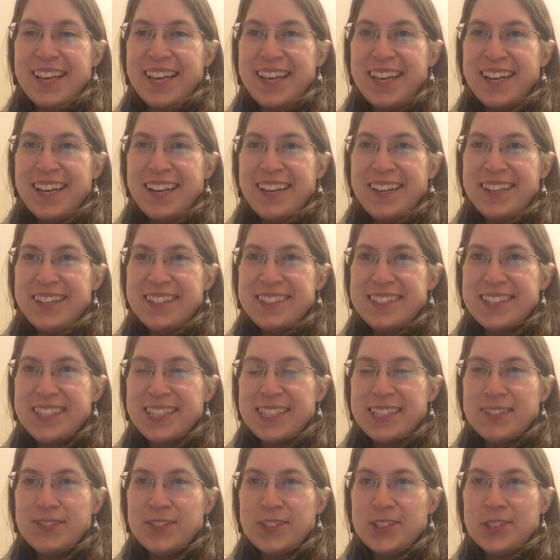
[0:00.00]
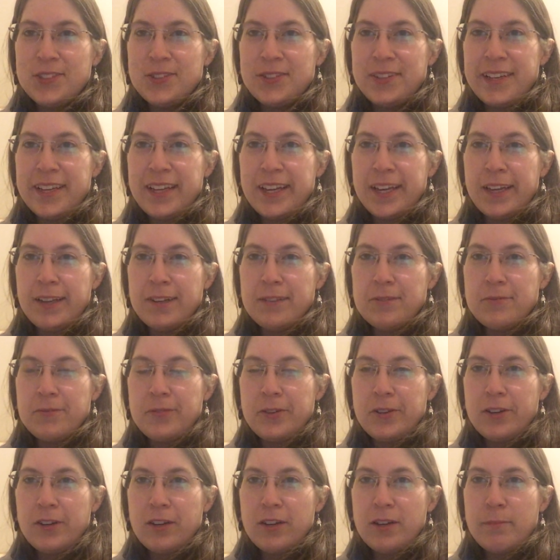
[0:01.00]
Hey guys, thanks for tuning in
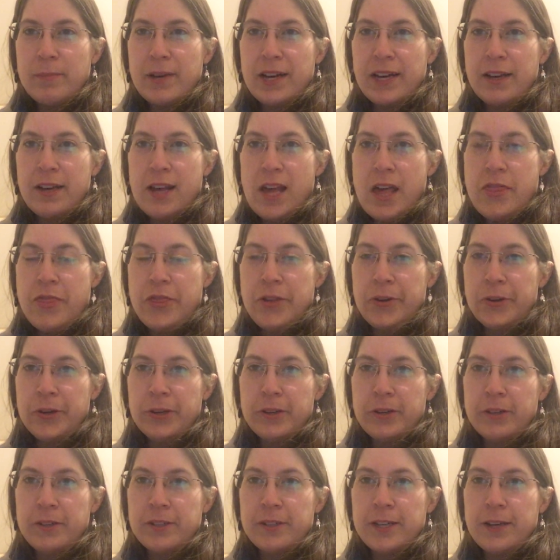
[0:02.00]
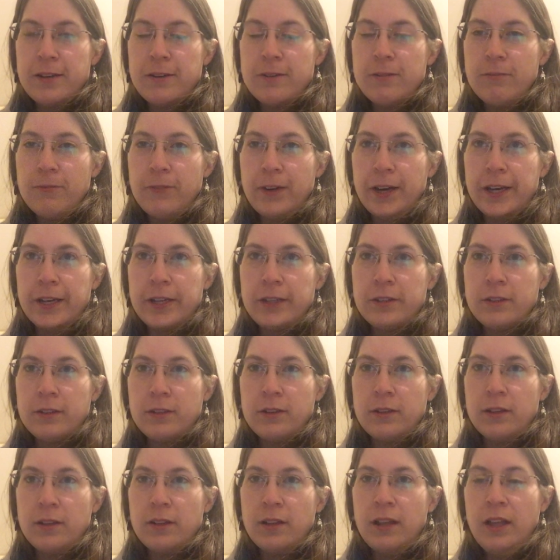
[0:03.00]
for my third and
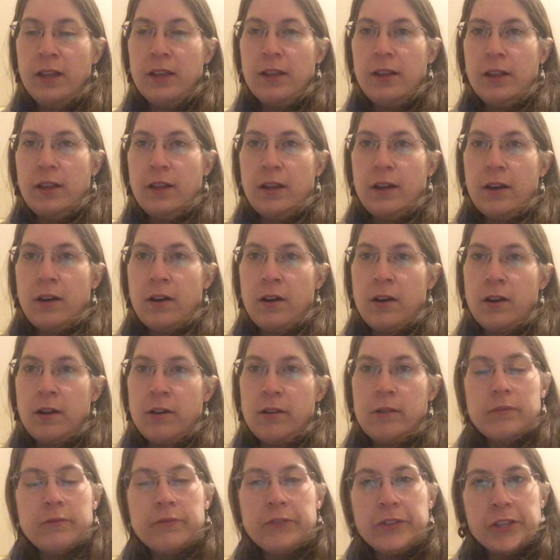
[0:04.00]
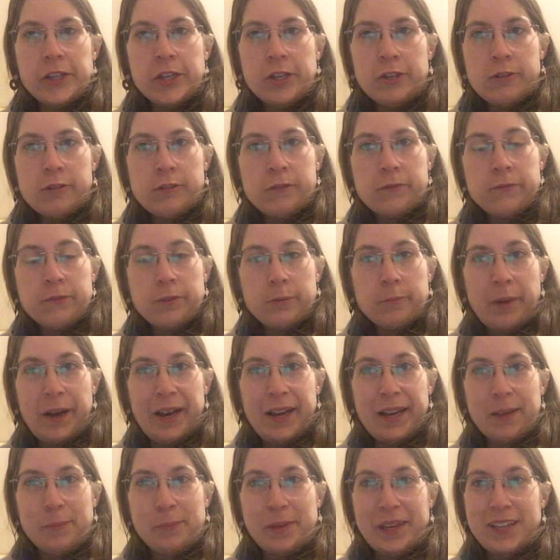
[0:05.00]
final haul video for
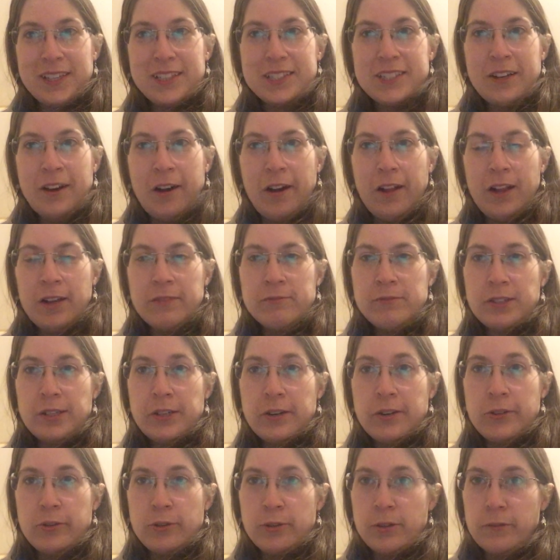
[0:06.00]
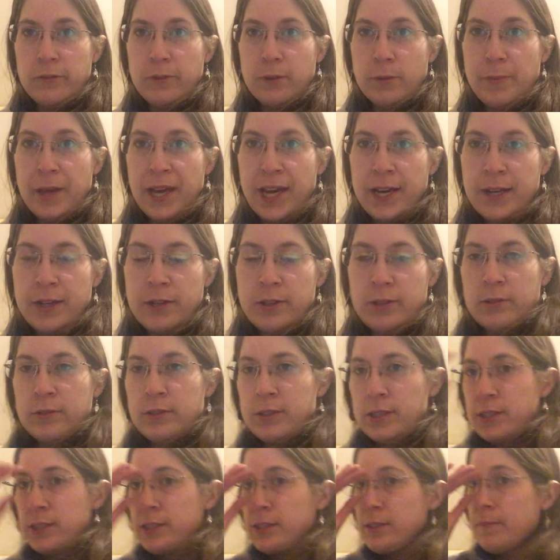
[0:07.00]
my biggest haul ever, 34
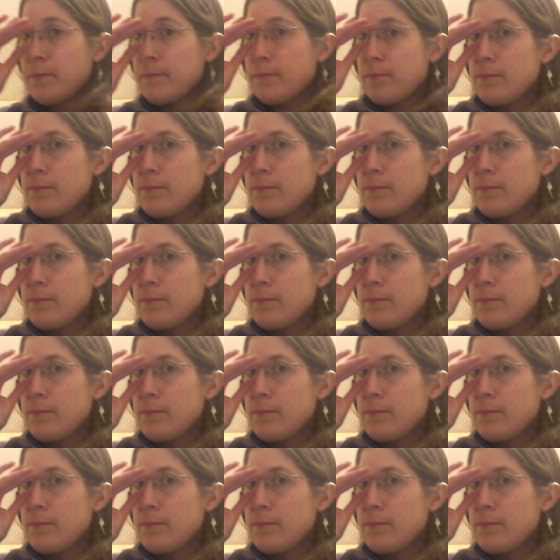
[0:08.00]
pounds.